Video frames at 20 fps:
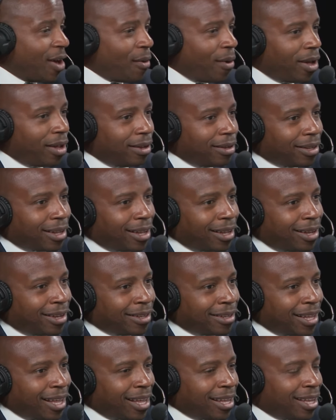Well,
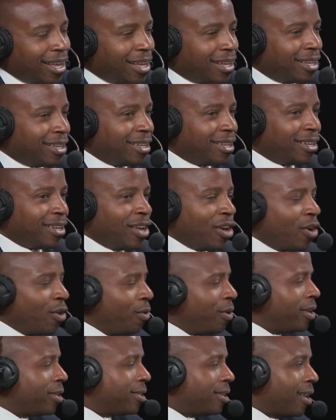uh,
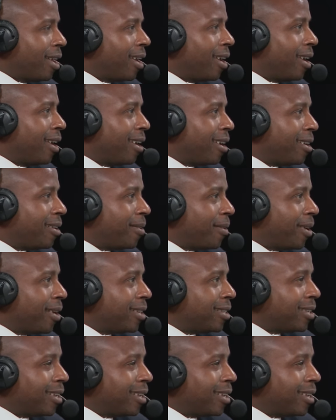who gets an A, right?